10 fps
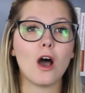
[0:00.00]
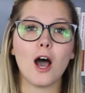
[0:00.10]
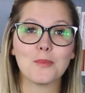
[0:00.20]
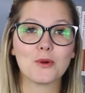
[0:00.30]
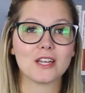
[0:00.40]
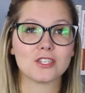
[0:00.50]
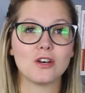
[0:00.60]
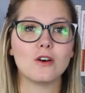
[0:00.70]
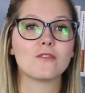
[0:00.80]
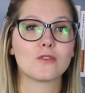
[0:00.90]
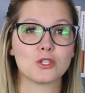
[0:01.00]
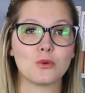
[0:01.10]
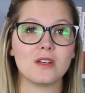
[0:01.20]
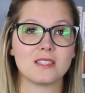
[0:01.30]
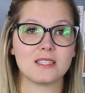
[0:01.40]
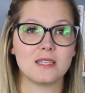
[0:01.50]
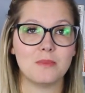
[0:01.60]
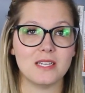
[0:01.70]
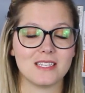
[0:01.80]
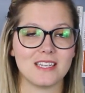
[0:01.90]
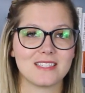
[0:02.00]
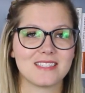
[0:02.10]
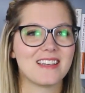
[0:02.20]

operational virtual assistant business,